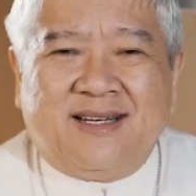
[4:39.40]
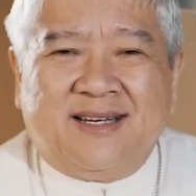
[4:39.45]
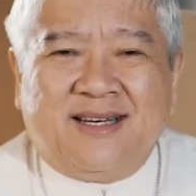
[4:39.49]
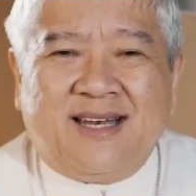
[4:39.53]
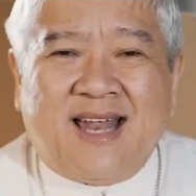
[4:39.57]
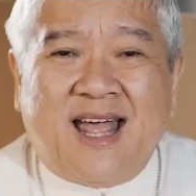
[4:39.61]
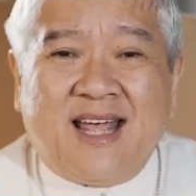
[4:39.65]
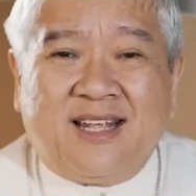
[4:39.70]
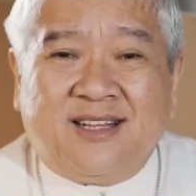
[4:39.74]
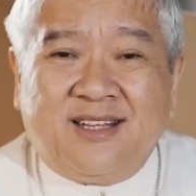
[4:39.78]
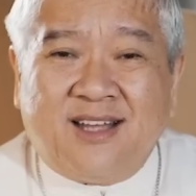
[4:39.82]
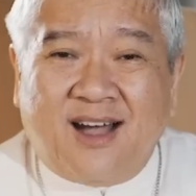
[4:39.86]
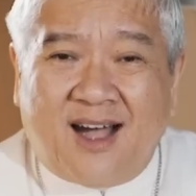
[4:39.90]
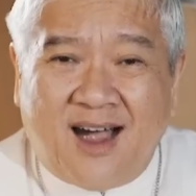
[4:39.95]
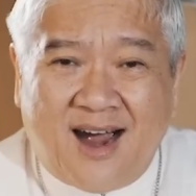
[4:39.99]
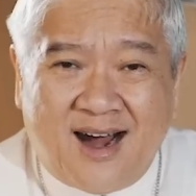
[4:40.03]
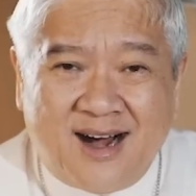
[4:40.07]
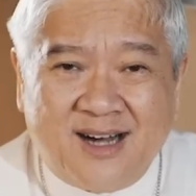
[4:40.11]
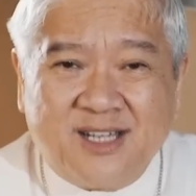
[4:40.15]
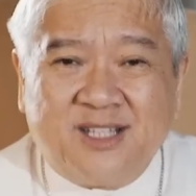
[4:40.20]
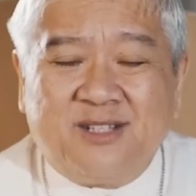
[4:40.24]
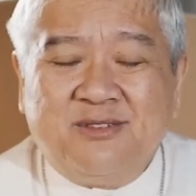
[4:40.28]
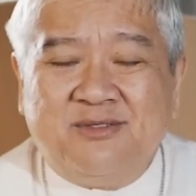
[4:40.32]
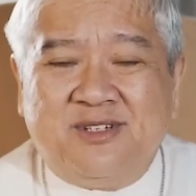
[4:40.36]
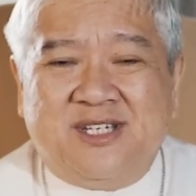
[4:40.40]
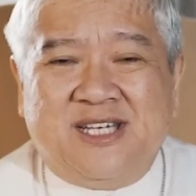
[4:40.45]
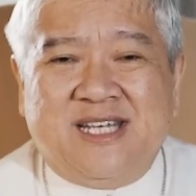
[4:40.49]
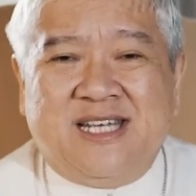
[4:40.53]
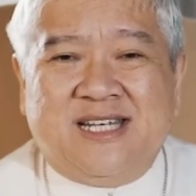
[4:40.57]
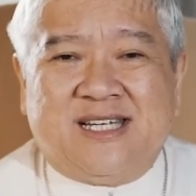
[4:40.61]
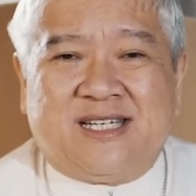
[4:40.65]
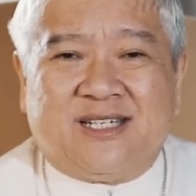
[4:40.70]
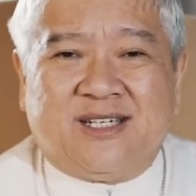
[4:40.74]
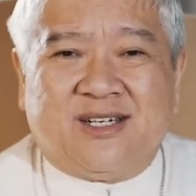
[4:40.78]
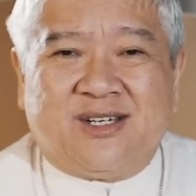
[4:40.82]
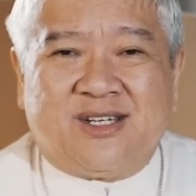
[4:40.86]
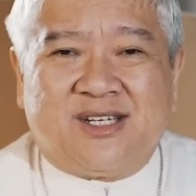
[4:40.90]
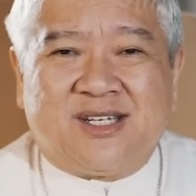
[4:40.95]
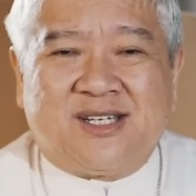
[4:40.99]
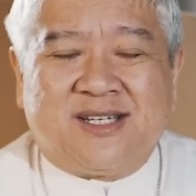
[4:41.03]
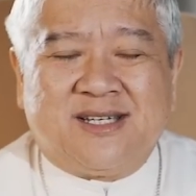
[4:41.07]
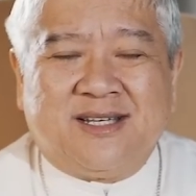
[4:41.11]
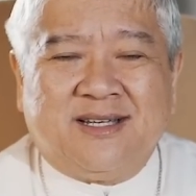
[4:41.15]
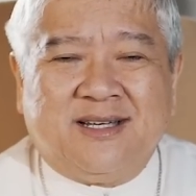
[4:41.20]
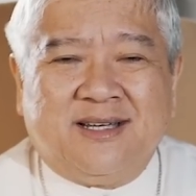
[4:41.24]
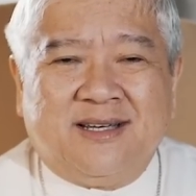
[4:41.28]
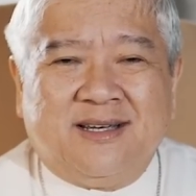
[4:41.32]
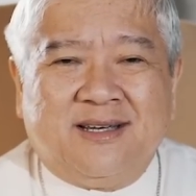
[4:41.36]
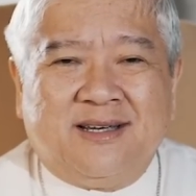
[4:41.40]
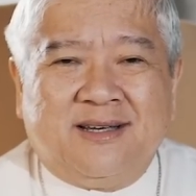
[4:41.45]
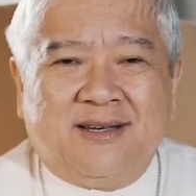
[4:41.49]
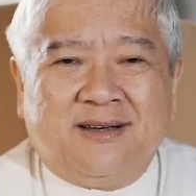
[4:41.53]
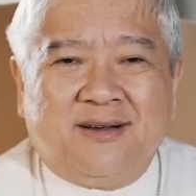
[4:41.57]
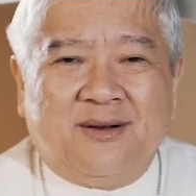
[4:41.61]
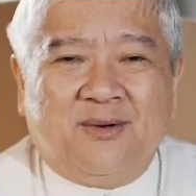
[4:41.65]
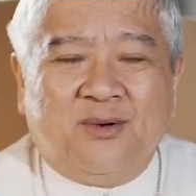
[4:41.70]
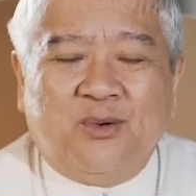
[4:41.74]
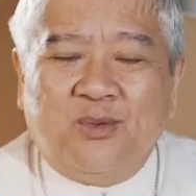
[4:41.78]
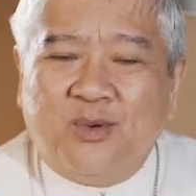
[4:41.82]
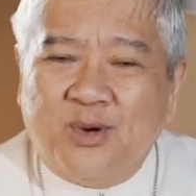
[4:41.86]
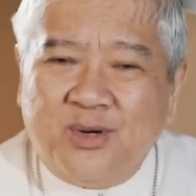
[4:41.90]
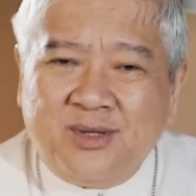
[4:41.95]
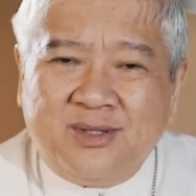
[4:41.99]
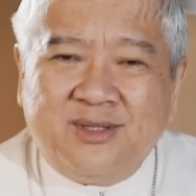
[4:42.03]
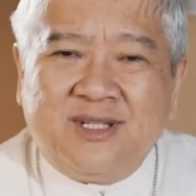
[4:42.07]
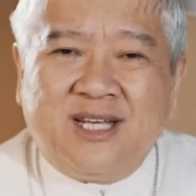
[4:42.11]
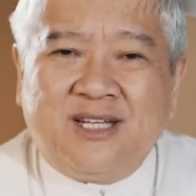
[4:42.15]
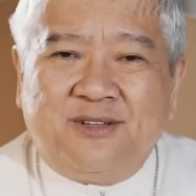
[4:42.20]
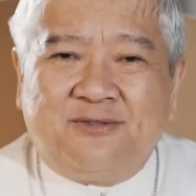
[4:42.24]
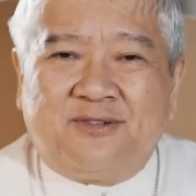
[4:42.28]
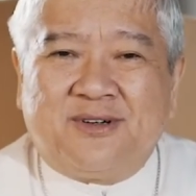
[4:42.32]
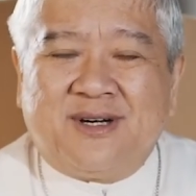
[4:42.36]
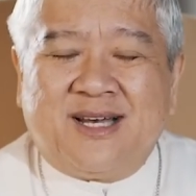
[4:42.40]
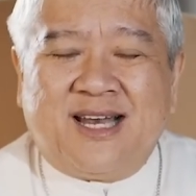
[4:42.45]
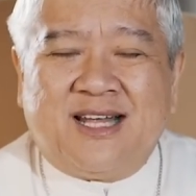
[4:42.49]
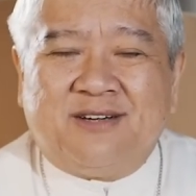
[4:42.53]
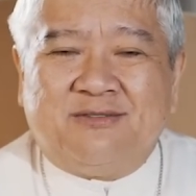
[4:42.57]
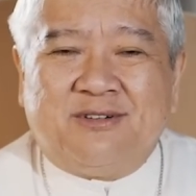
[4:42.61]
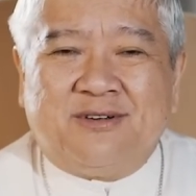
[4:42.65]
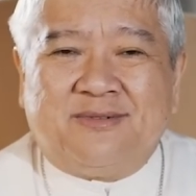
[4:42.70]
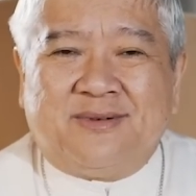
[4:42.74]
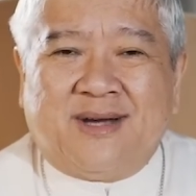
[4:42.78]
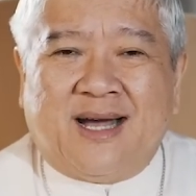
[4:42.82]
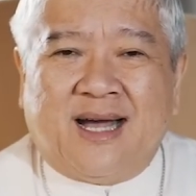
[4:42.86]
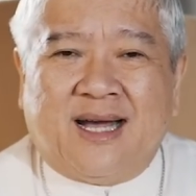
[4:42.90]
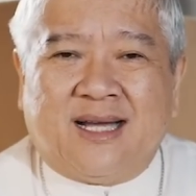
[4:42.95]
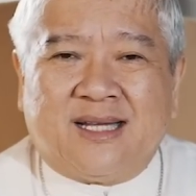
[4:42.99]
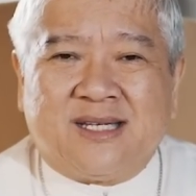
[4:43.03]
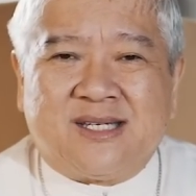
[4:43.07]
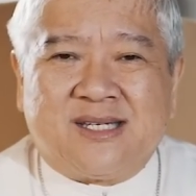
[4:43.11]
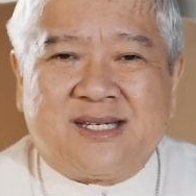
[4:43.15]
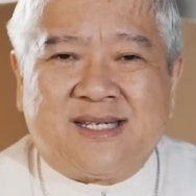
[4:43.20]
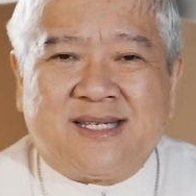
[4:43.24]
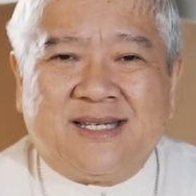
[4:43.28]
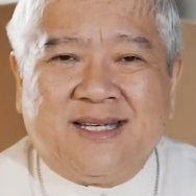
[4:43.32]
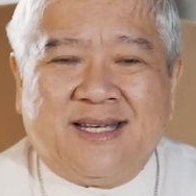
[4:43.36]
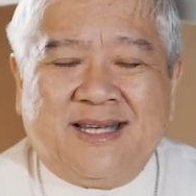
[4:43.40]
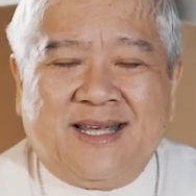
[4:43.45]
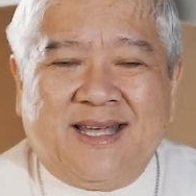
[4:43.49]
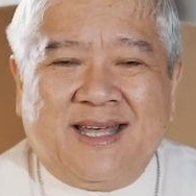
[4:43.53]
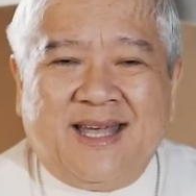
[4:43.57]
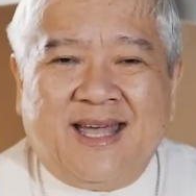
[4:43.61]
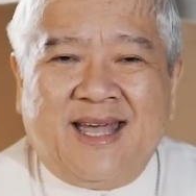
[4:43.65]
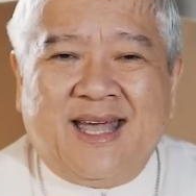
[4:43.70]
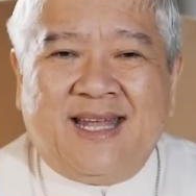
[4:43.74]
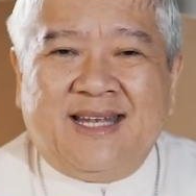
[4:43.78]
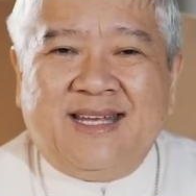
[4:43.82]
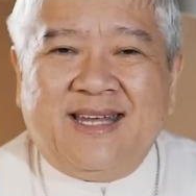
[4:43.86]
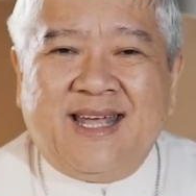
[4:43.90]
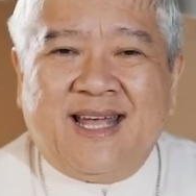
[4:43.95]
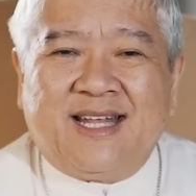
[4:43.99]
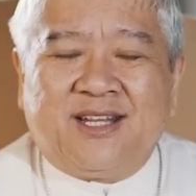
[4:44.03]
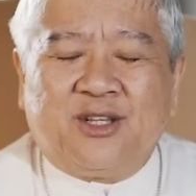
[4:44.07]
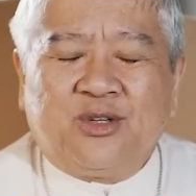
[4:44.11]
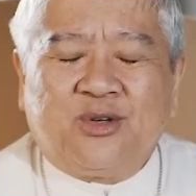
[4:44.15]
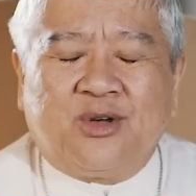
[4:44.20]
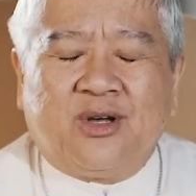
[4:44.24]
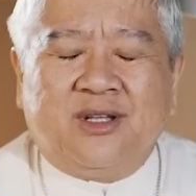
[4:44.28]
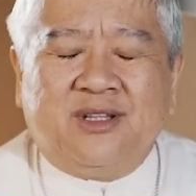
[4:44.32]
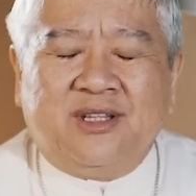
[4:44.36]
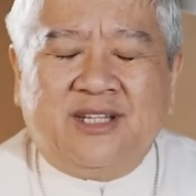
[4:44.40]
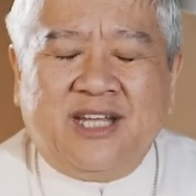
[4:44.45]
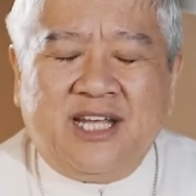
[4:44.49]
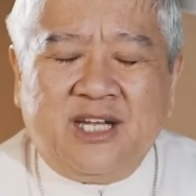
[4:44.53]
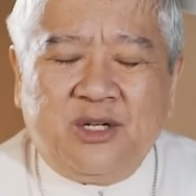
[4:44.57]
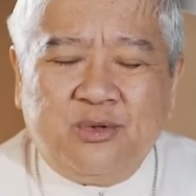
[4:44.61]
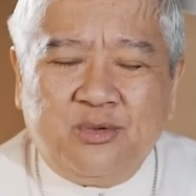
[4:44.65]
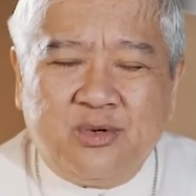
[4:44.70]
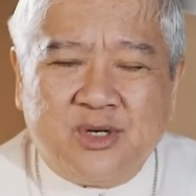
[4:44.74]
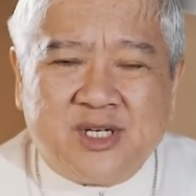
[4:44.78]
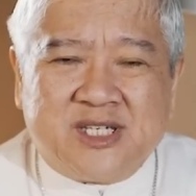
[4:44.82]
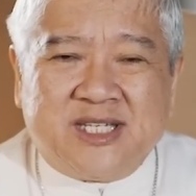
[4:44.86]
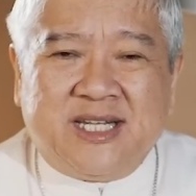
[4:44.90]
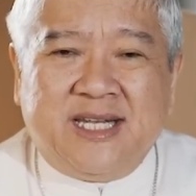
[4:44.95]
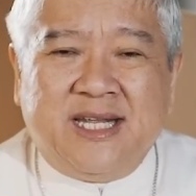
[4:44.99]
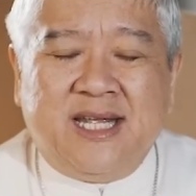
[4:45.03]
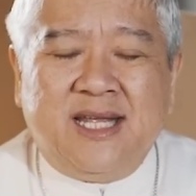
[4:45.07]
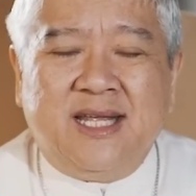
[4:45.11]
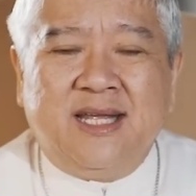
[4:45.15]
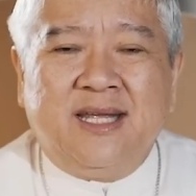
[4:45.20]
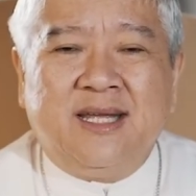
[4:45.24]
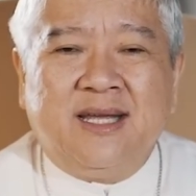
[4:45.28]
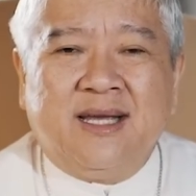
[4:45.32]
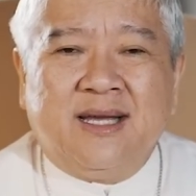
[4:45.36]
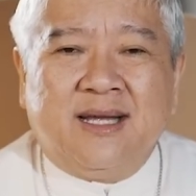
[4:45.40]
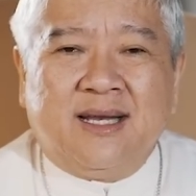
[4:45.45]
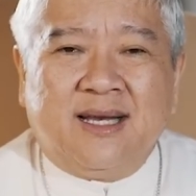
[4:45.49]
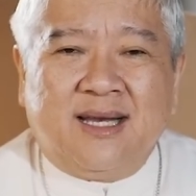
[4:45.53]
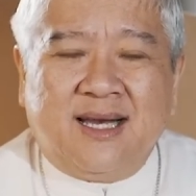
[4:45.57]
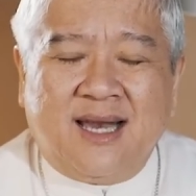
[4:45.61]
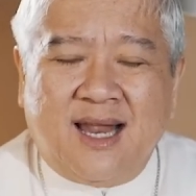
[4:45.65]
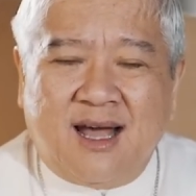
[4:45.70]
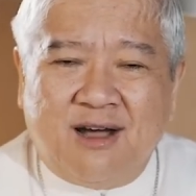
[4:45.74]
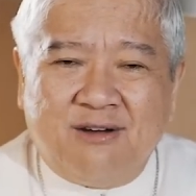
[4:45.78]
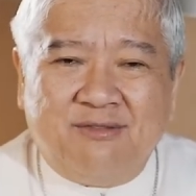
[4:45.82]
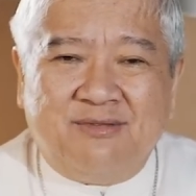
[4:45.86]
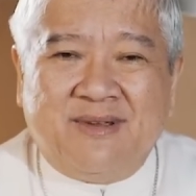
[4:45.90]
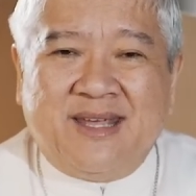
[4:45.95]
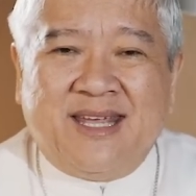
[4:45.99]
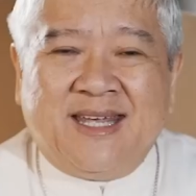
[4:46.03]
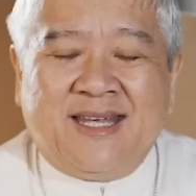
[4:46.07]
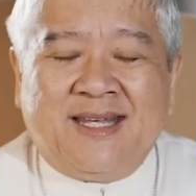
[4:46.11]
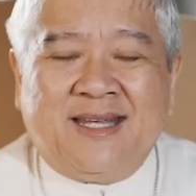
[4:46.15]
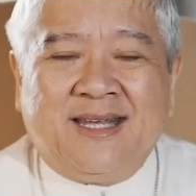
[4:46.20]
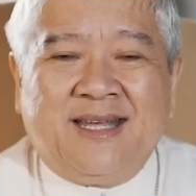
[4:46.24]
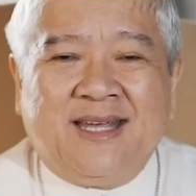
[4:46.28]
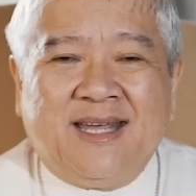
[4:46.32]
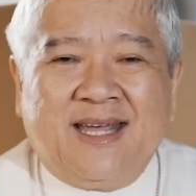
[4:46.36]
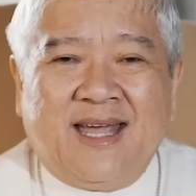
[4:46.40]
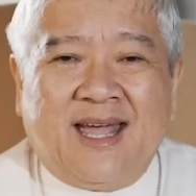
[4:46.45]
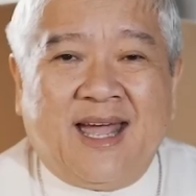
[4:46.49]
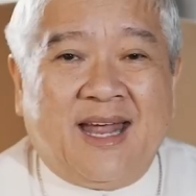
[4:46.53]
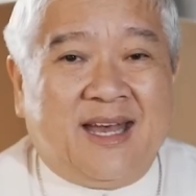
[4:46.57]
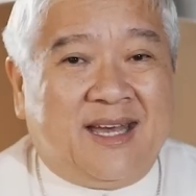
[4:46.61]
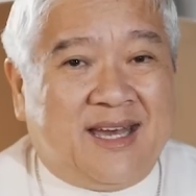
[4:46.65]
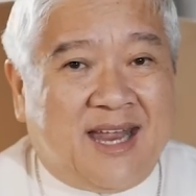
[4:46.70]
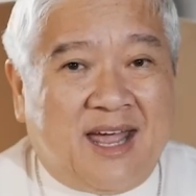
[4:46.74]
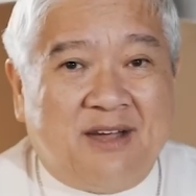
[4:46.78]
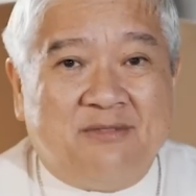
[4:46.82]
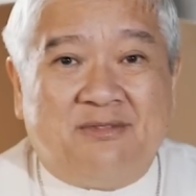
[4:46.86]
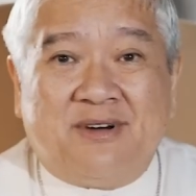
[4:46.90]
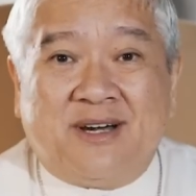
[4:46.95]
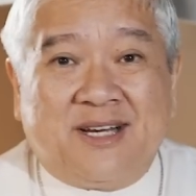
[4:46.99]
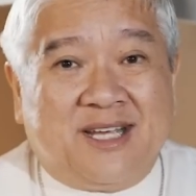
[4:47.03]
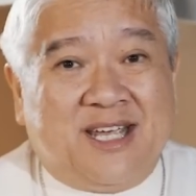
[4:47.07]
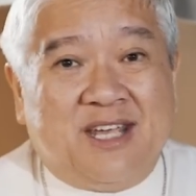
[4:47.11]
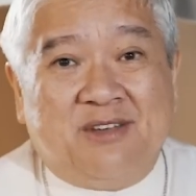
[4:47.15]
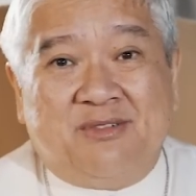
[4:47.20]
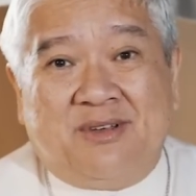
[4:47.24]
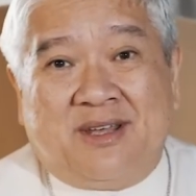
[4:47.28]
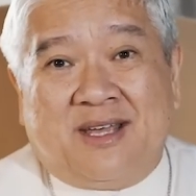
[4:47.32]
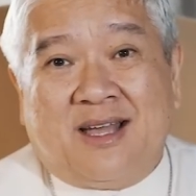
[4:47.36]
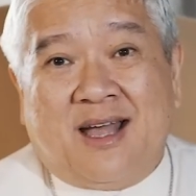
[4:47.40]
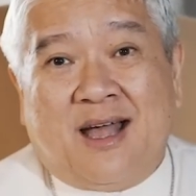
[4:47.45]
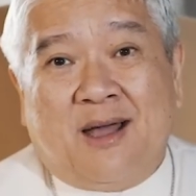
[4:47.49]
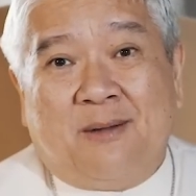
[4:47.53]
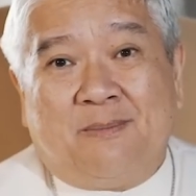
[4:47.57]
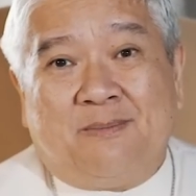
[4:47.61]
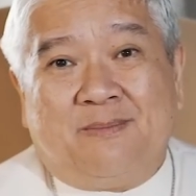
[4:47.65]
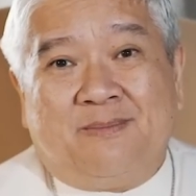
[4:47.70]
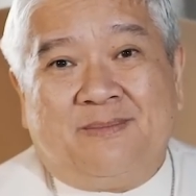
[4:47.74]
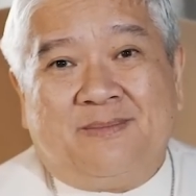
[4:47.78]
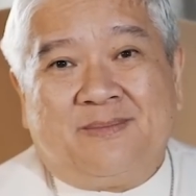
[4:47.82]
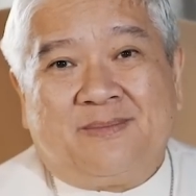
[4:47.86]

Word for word: like the heart of Jesus, wounded for love of us, and yet continuously loving and never giving up.